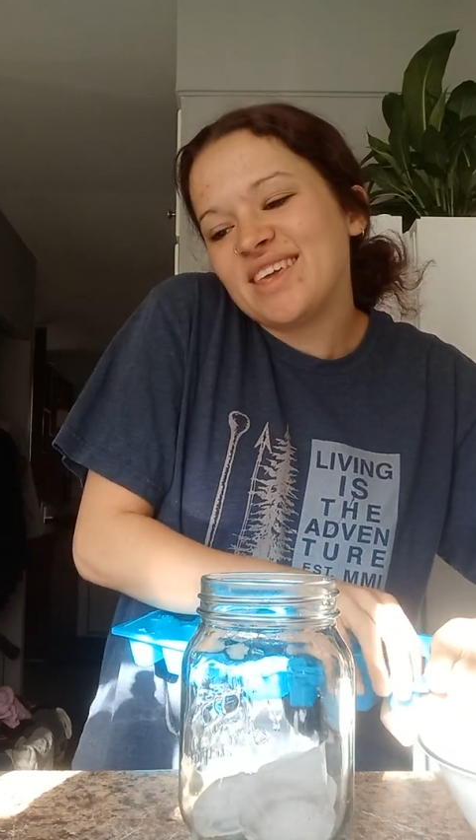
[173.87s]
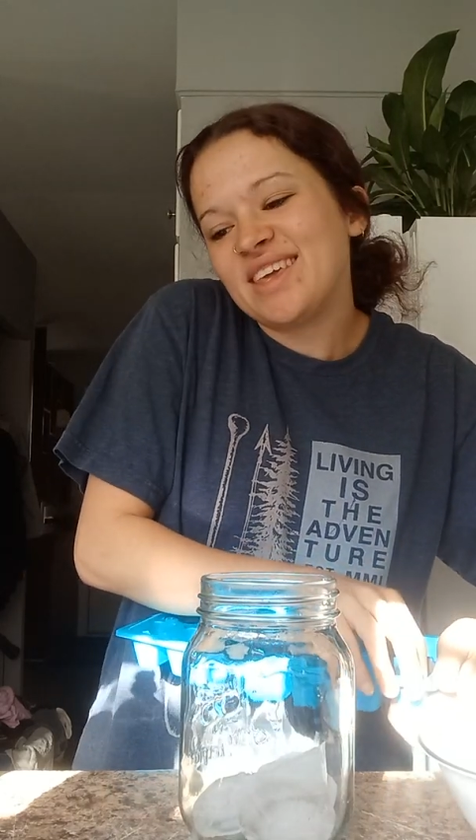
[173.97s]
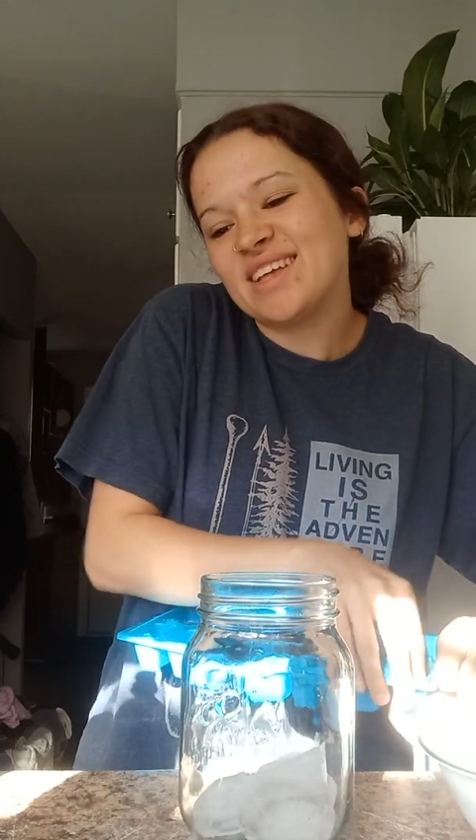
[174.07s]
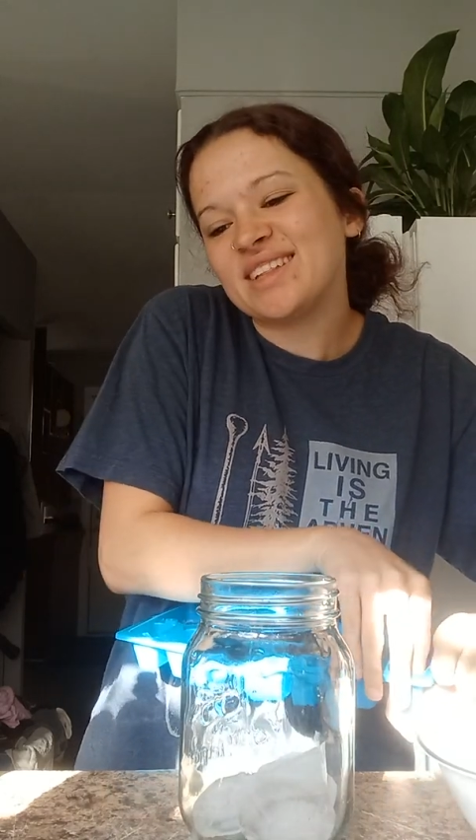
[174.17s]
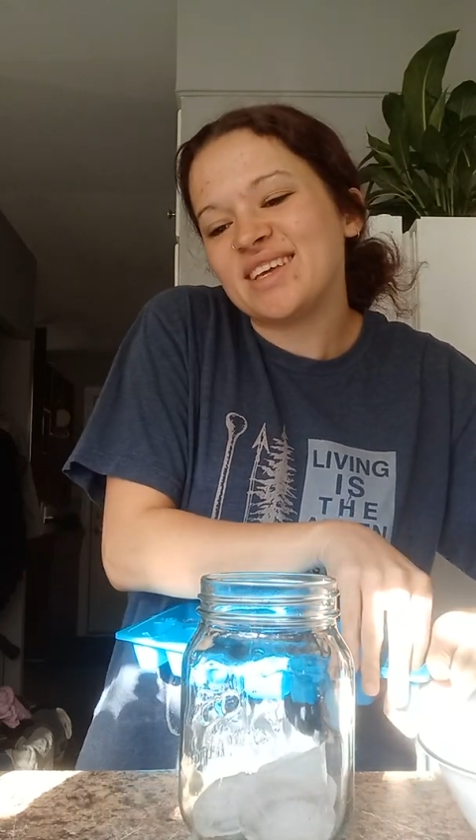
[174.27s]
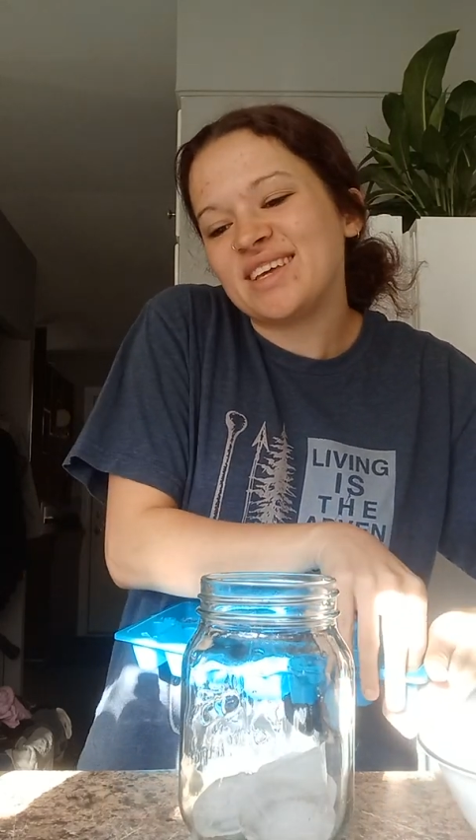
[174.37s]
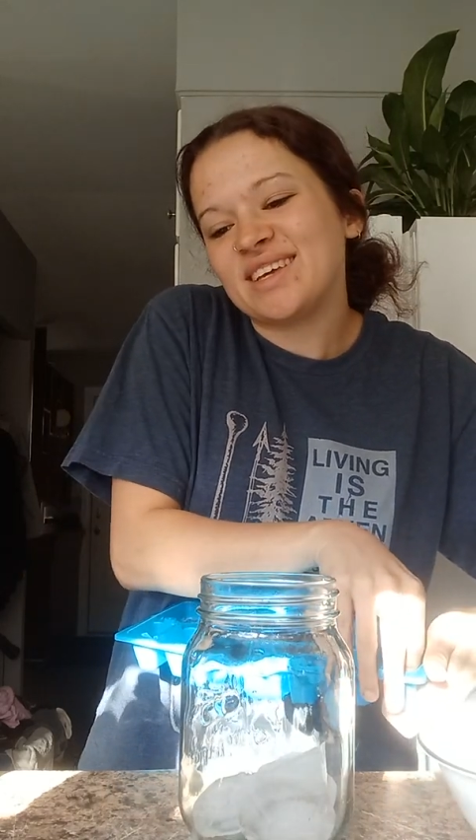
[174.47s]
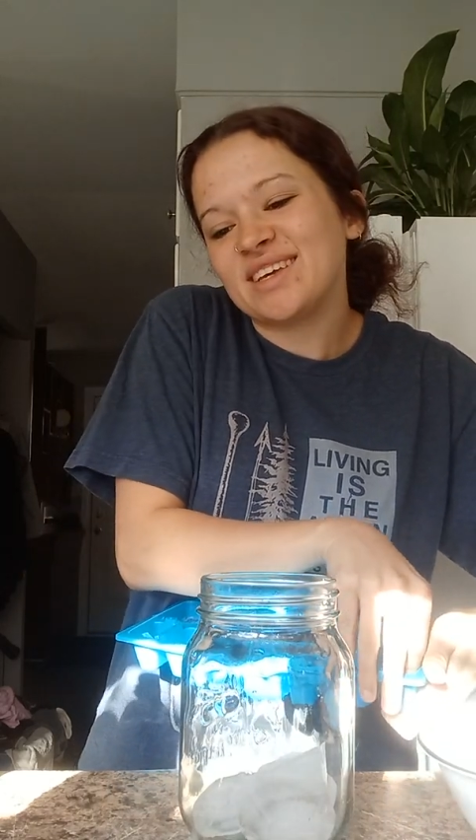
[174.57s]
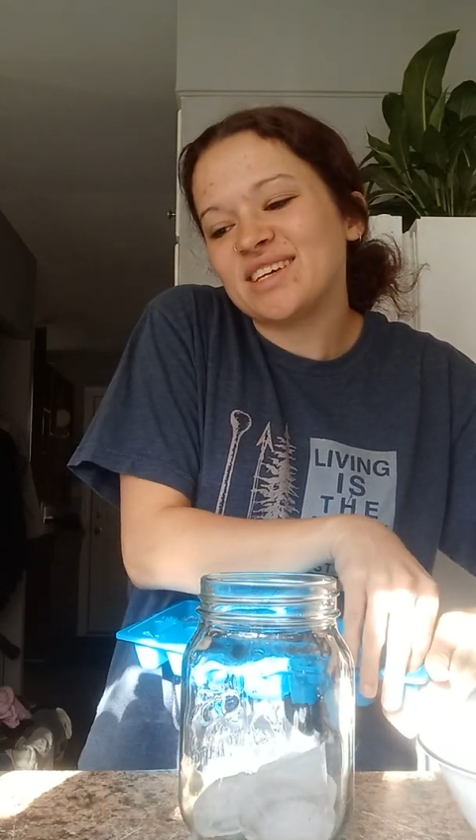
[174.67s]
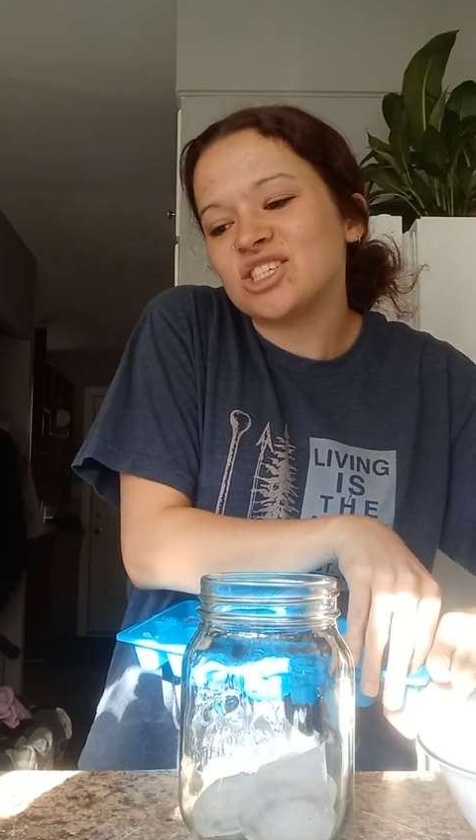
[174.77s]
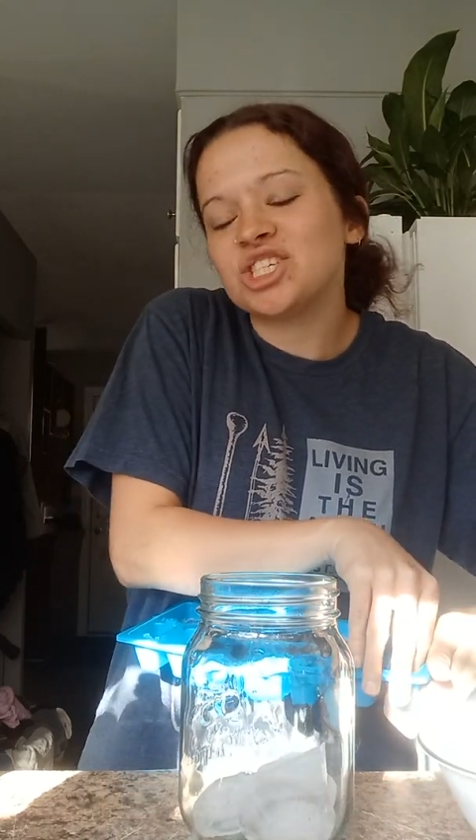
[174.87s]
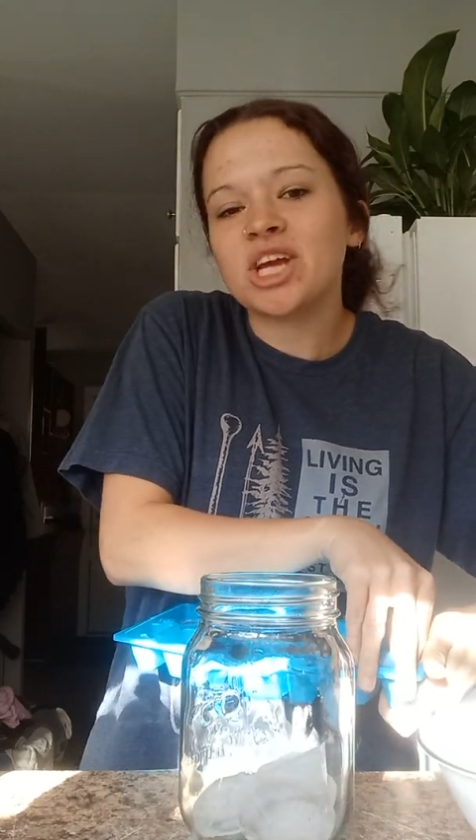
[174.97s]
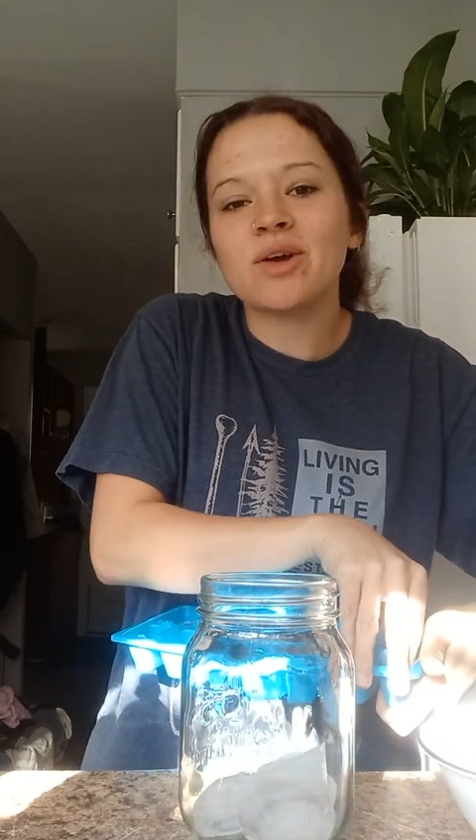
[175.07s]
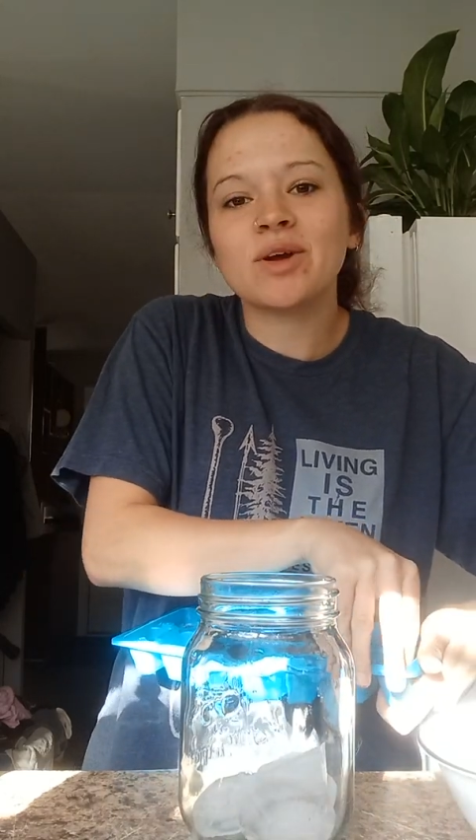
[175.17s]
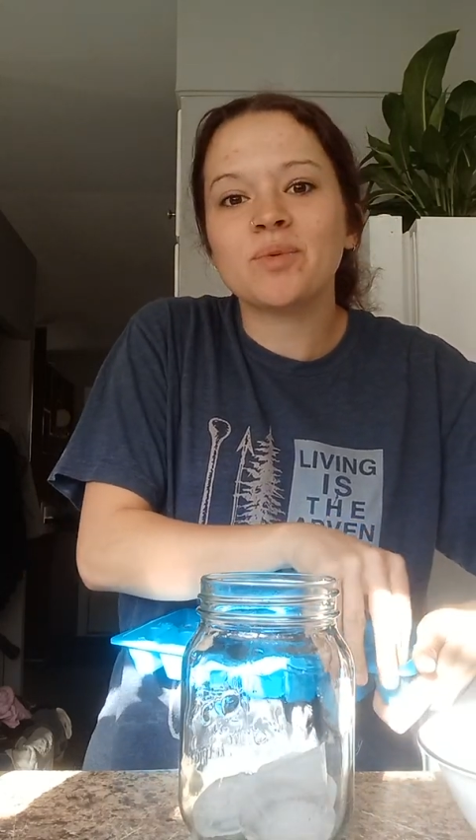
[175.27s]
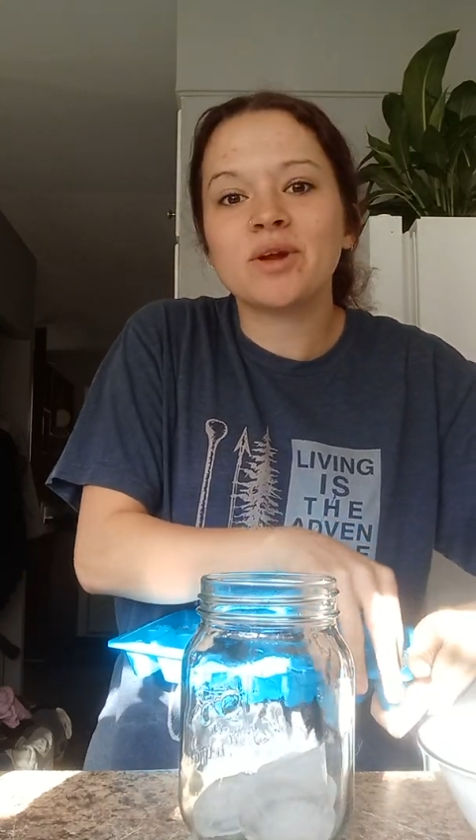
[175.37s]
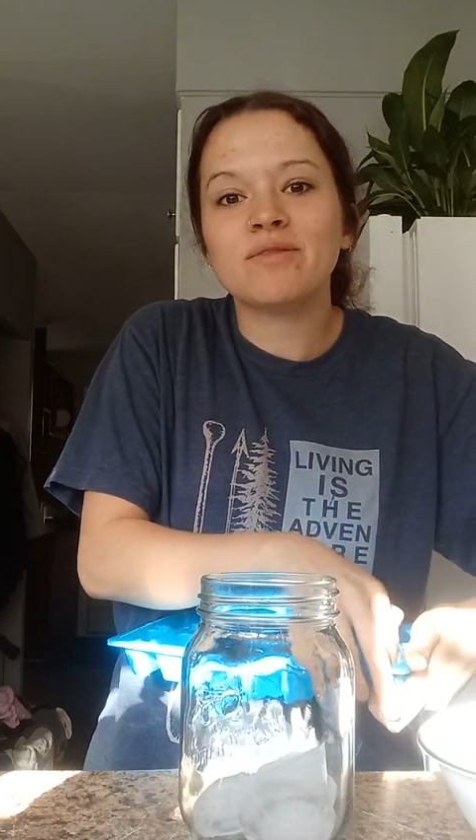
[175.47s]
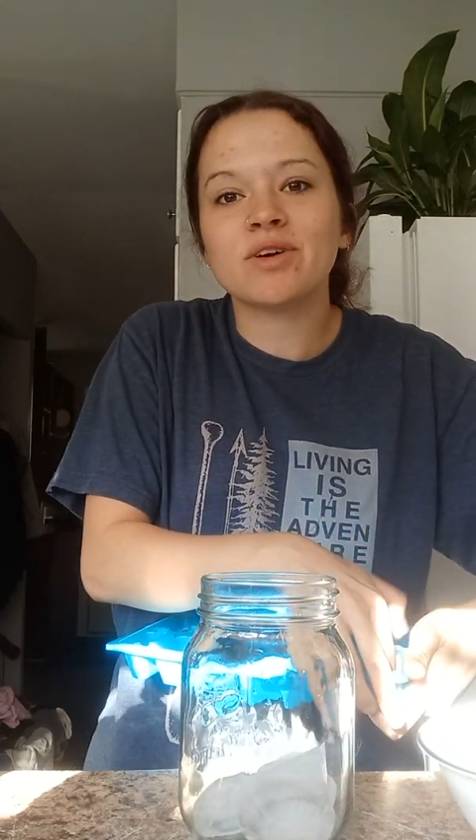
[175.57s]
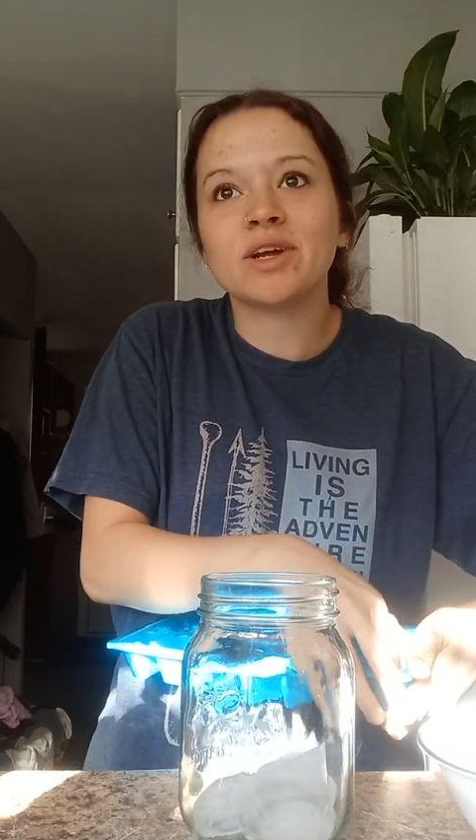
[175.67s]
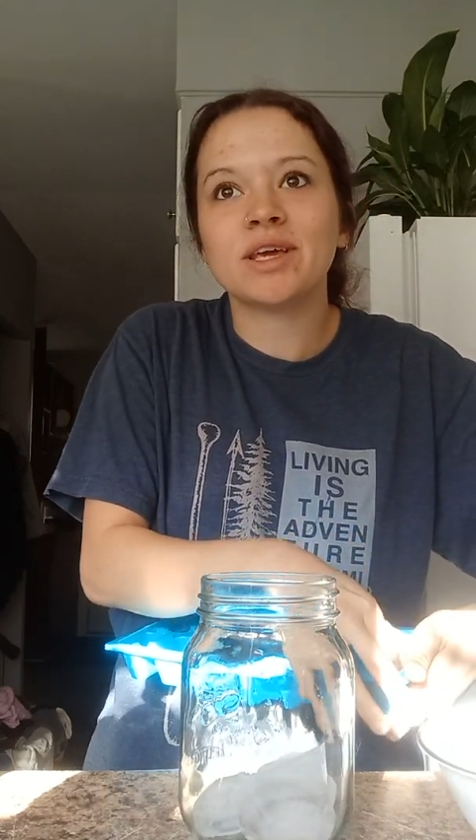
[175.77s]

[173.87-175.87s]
healing, sharing whatever